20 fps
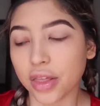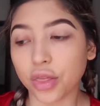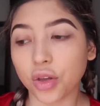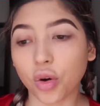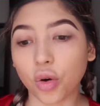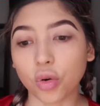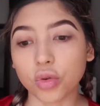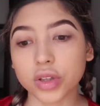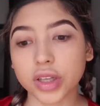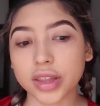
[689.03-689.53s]

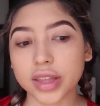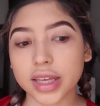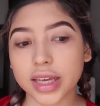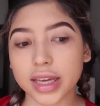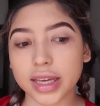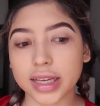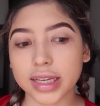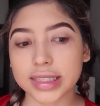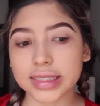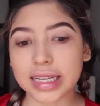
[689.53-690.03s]
The only
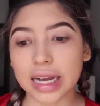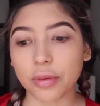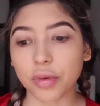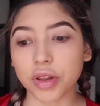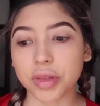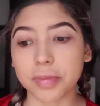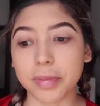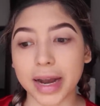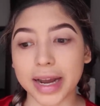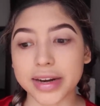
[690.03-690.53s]
thing is that
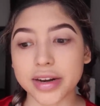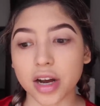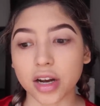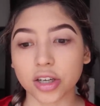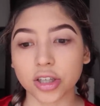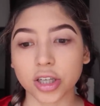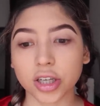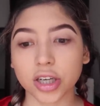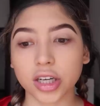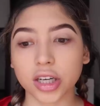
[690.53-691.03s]
with my
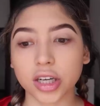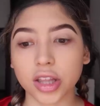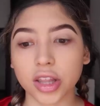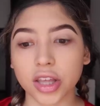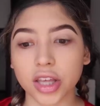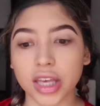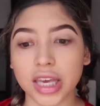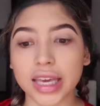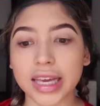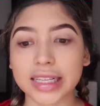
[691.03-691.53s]
doctor,
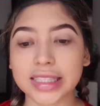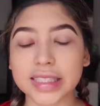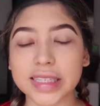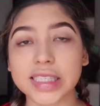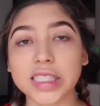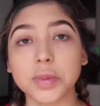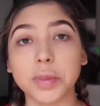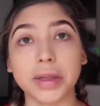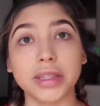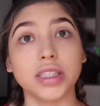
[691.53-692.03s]
he gets
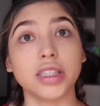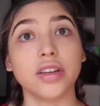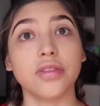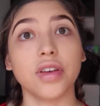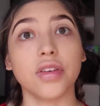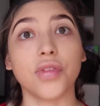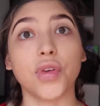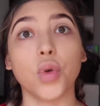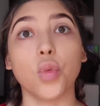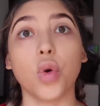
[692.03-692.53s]

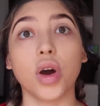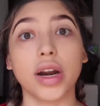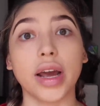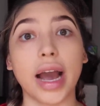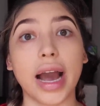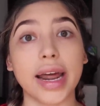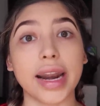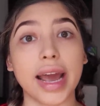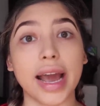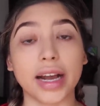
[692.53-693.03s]
expensive if you want
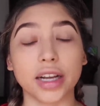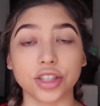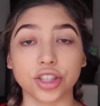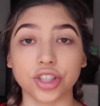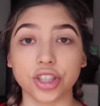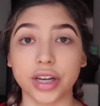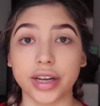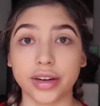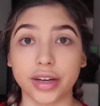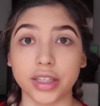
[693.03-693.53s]
to add
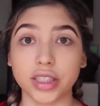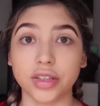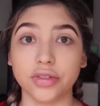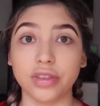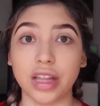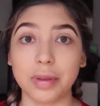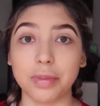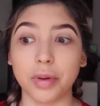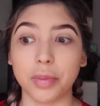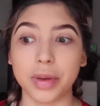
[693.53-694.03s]
extra areas
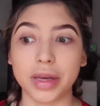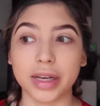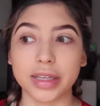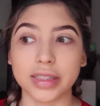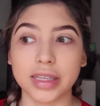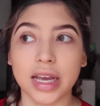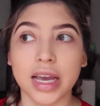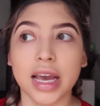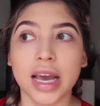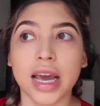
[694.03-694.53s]
of lipo,
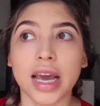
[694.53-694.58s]
because